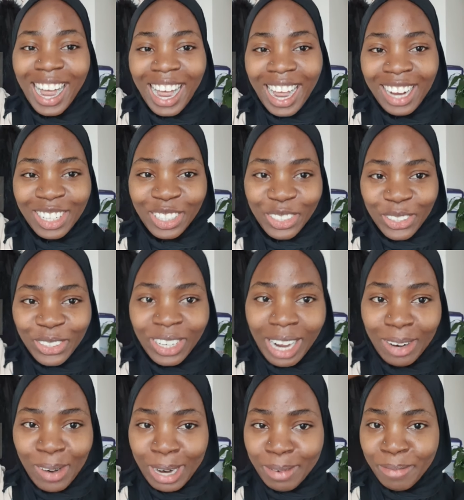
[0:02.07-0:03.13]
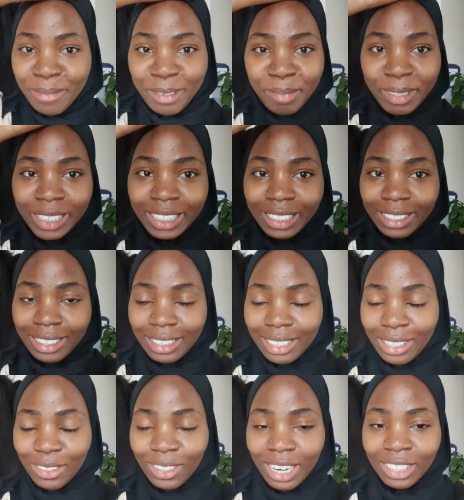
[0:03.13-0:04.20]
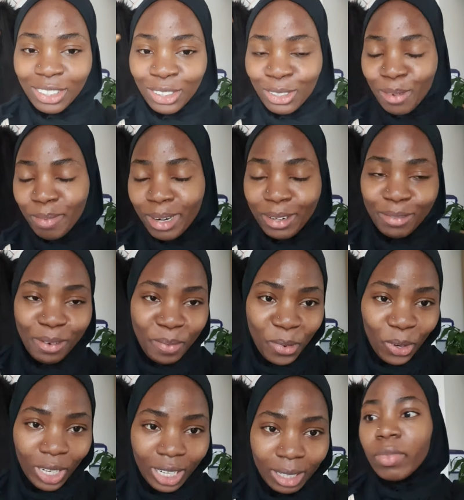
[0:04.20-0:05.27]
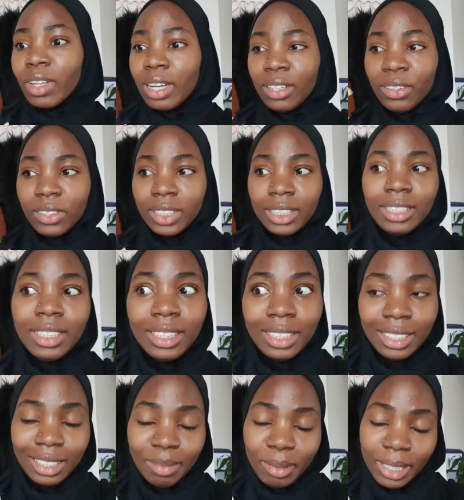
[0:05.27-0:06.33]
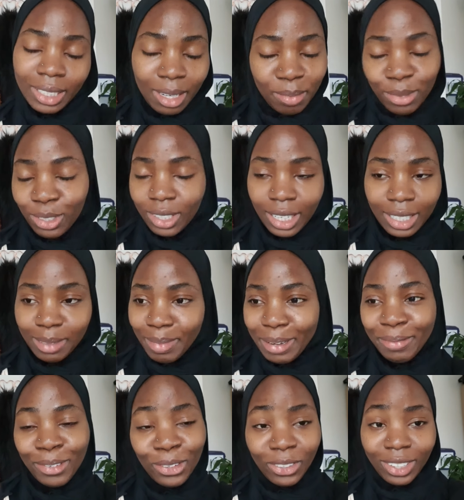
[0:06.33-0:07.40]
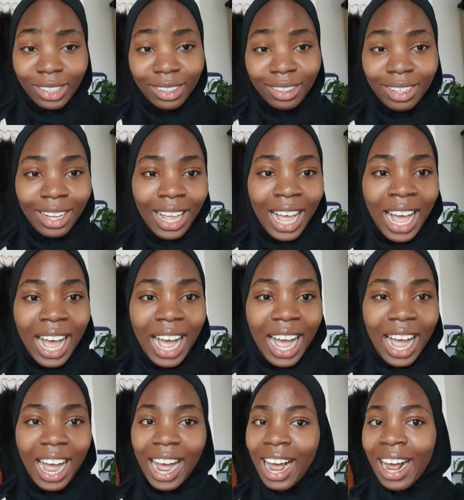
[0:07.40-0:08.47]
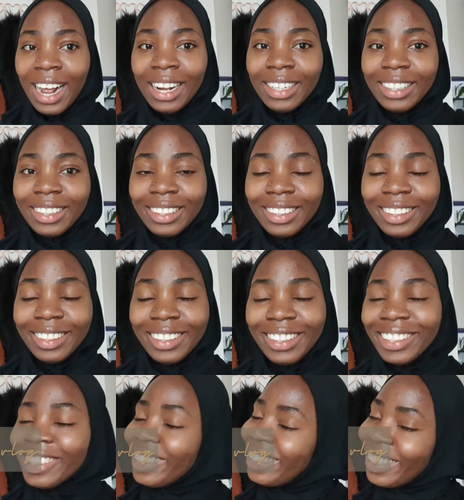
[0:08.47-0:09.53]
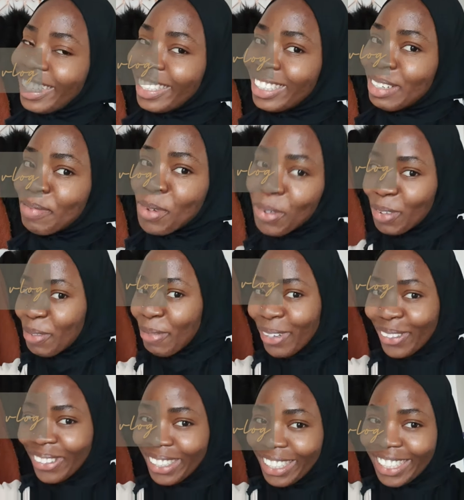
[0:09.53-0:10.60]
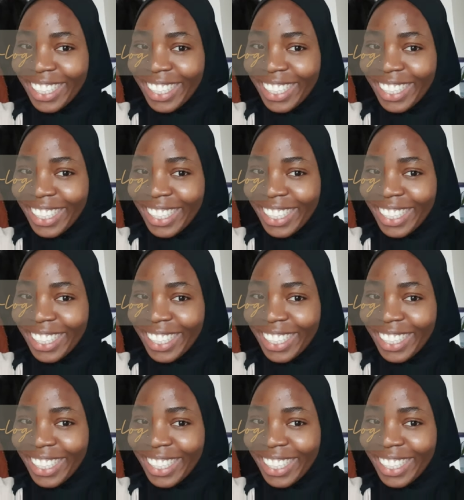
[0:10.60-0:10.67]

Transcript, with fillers: I don't know why I'm filming this now. I just got back from work. I thought this is the best time to start my vlog, and it's a moving vlog.